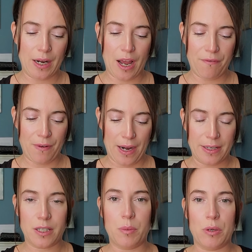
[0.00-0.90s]
I find
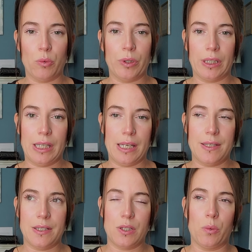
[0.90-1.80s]
it to be really
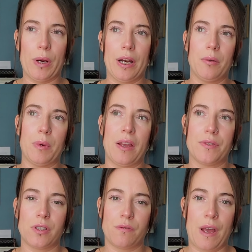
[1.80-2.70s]
easy to wear. I have
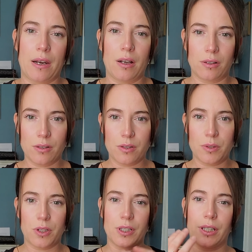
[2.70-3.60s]
such fat knuckles, so
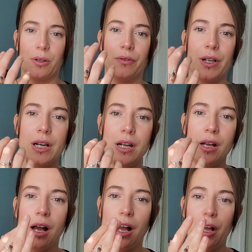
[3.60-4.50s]
it's hard to get over.
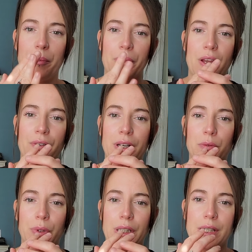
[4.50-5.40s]
I find it
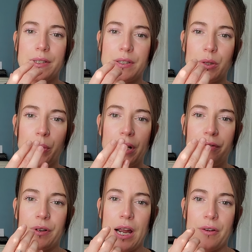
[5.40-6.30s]
really easy to wear
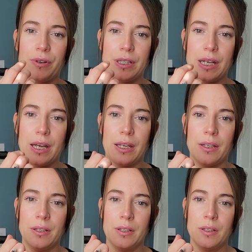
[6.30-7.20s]
for
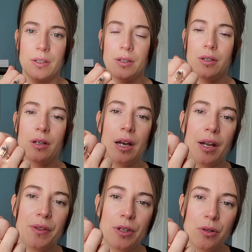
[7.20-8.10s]
everyday. And
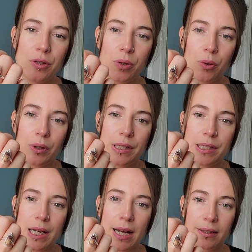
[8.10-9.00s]
I think you could totally
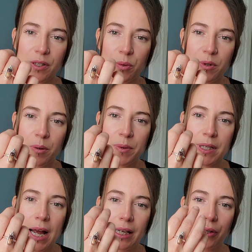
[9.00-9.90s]
stack this with some
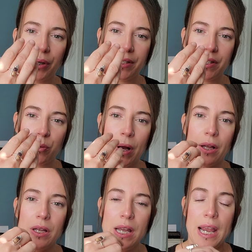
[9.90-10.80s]
stacking rings as
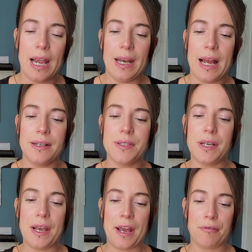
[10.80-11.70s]
well. It has a
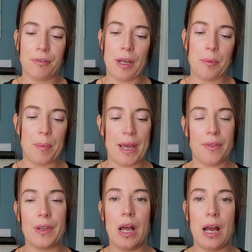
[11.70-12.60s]
half round
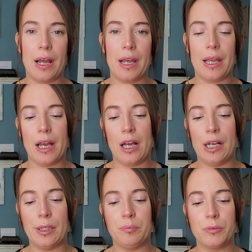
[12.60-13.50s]
band that I